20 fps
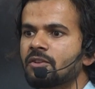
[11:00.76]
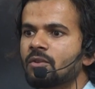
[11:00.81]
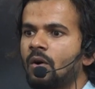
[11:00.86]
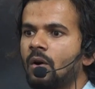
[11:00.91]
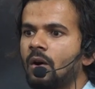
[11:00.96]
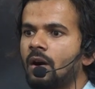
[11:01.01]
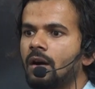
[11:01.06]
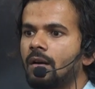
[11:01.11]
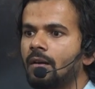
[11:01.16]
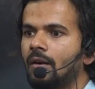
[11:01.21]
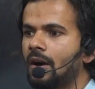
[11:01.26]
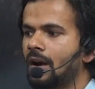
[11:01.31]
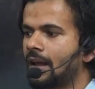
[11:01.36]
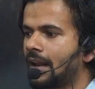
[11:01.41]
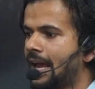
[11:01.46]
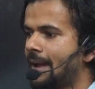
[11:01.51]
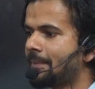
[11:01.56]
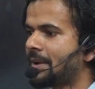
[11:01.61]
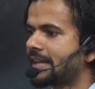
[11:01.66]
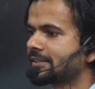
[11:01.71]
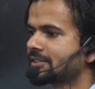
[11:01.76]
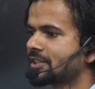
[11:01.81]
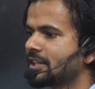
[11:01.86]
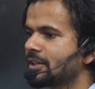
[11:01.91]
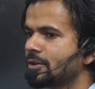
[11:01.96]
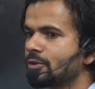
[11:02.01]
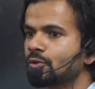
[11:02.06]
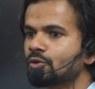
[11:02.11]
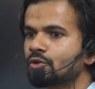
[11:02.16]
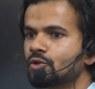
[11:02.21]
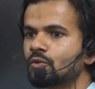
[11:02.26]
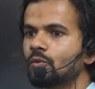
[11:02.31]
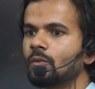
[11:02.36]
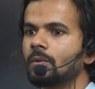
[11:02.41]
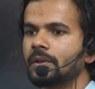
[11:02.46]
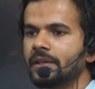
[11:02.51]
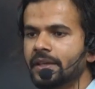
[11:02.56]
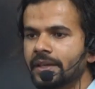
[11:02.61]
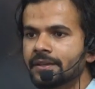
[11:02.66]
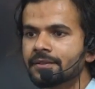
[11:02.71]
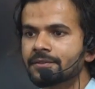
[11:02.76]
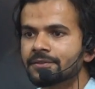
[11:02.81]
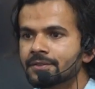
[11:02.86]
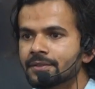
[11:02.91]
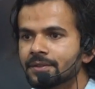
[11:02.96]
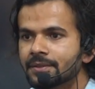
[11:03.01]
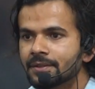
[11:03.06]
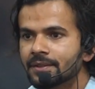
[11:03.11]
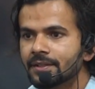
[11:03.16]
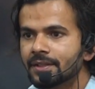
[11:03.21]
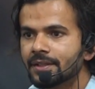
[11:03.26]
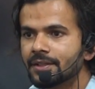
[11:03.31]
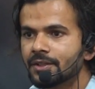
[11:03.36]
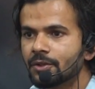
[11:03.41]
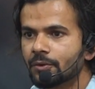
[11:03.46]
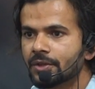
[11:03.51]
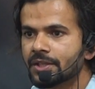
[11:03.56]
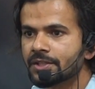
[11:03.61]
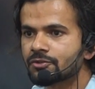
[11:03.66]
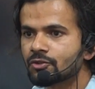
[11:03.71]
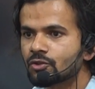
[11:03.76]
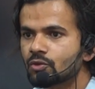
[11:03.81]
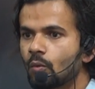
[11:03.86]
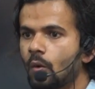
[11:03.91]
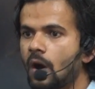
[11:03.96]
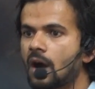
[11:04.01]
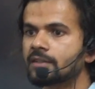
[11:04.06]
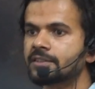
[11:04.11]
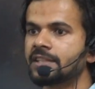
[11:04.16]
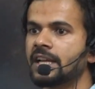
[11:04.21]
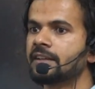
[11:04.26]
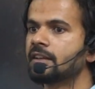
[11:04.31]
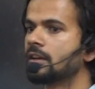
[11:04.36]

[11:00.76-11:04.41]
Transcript: you, all I'm asking you is to walk 10